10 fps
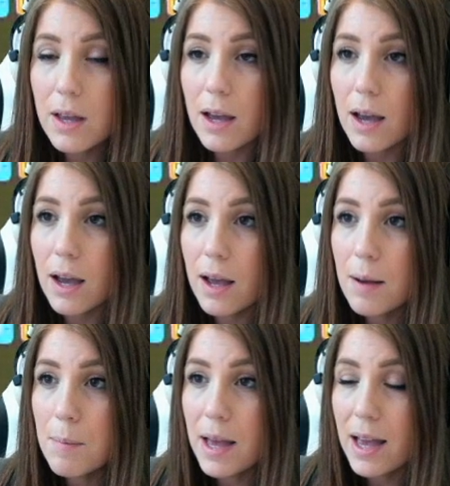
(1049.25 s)

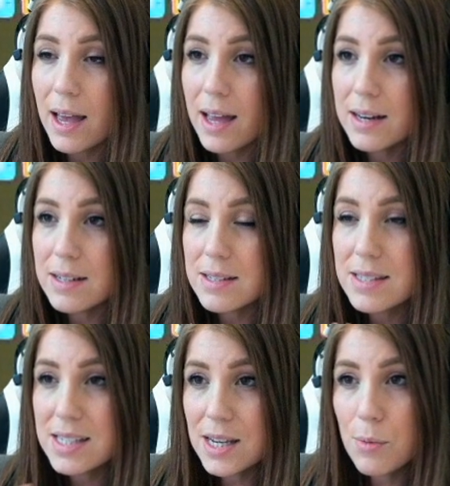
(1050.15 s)
Um, and
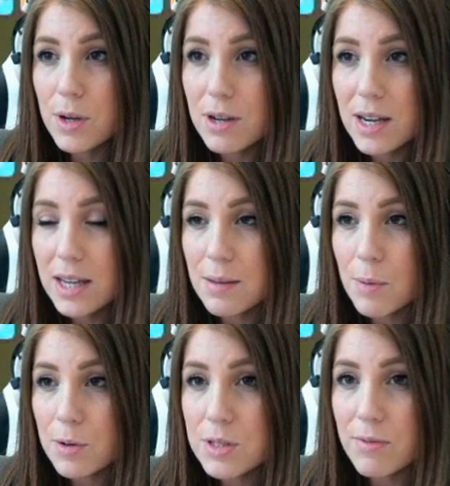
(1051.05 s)
see where you can get the
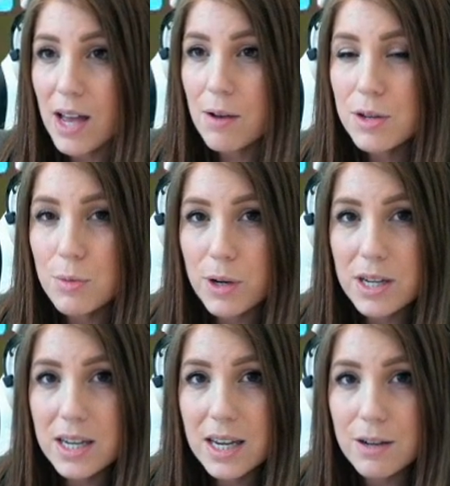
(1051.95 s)
most value, where
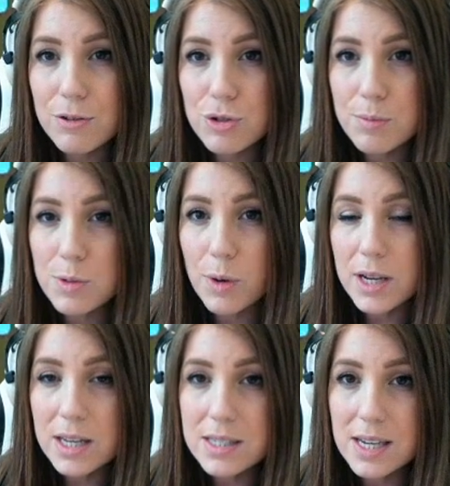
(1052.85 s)
you can get your troops
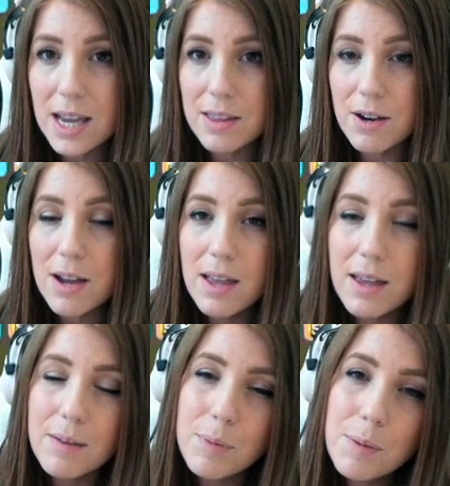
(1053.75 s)
working together.
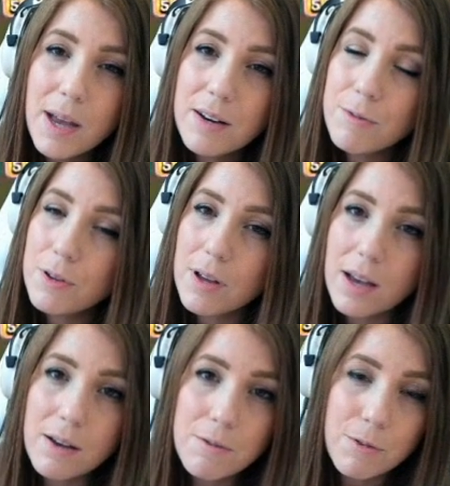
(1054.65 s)
Be mindful
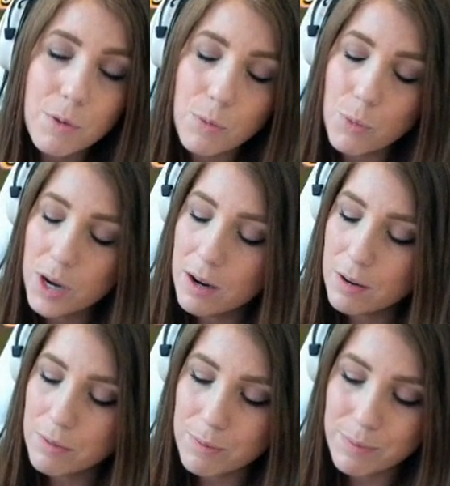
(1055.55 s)
of
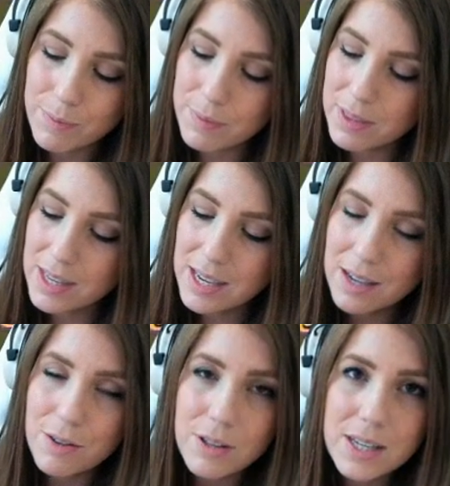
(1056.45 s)
where the
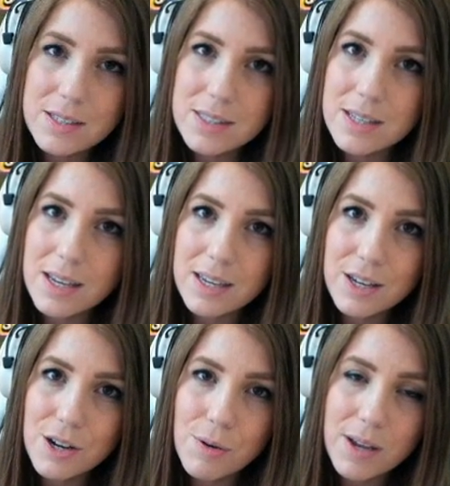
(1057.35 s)
eagle is,
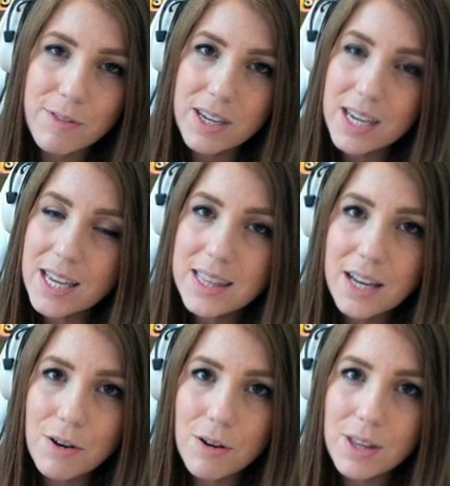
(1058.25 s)
you know, if you can get
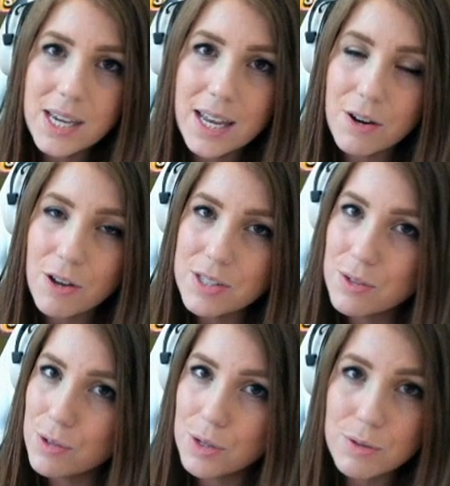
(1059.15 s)
that early and
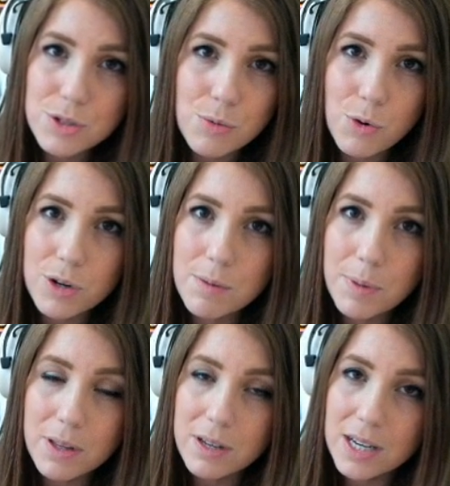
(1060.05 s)
also use your warden
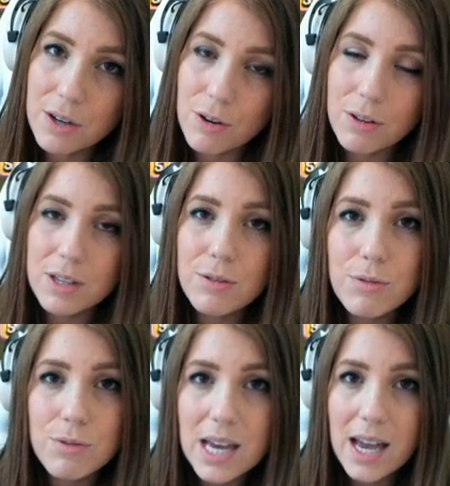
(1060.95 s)
ability early
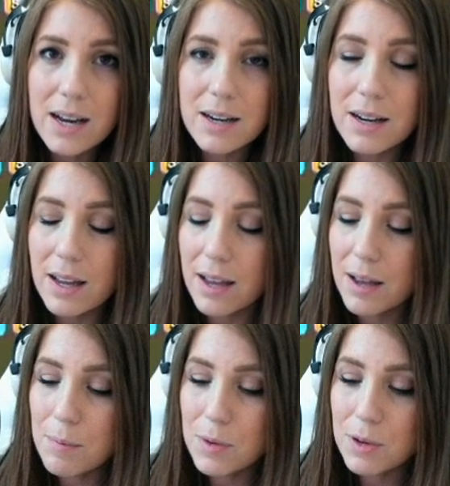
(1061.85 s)
through that,
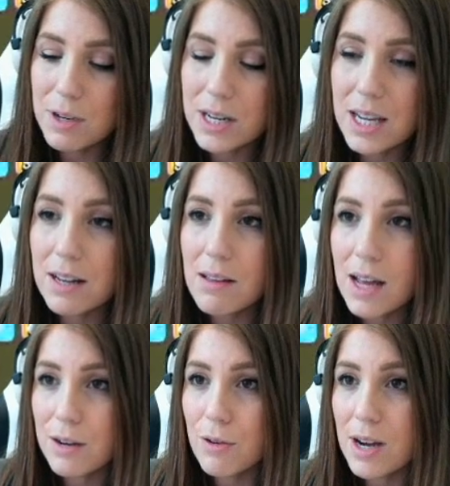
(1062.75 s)
um, you're going to get a
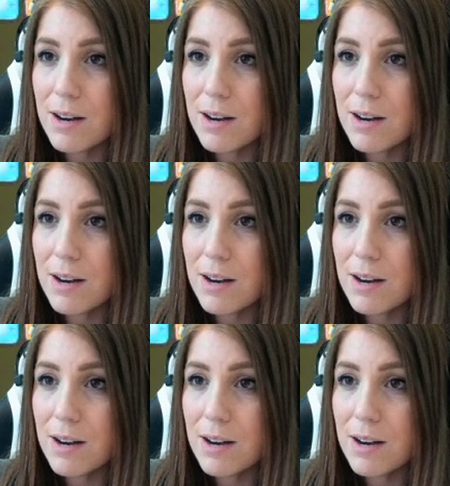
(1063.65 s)
lot of great